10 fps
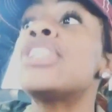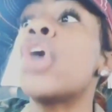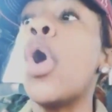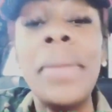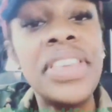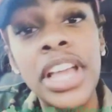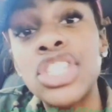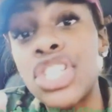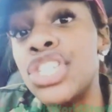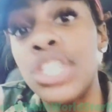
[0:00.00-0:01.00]
He told me
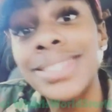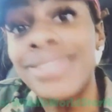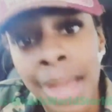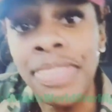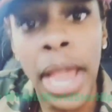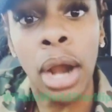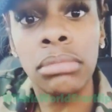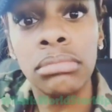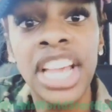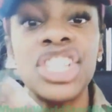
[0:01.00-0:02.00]
that she just stood
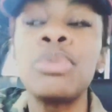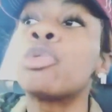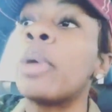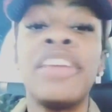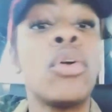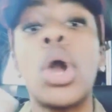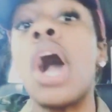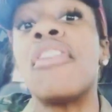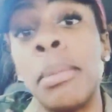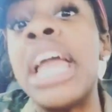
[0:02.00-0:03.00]
there, like she was waiting for
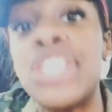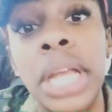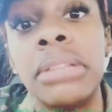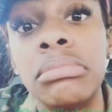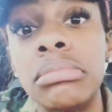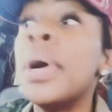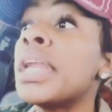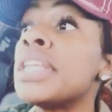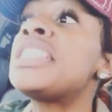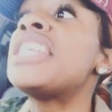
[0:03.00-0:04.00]
a confirmation.
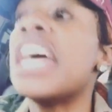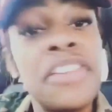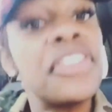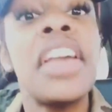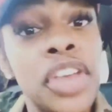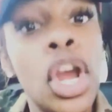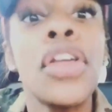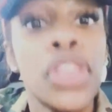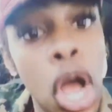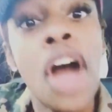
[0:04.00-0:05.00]
But instead of
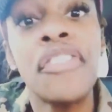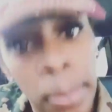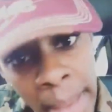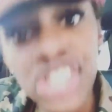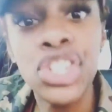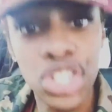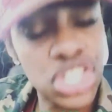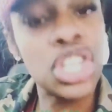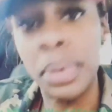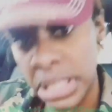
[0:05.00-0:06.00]
giving her the
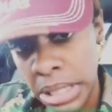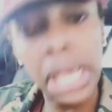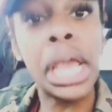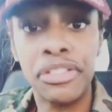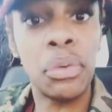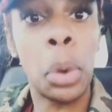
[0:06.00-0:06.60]
confirmation she was looking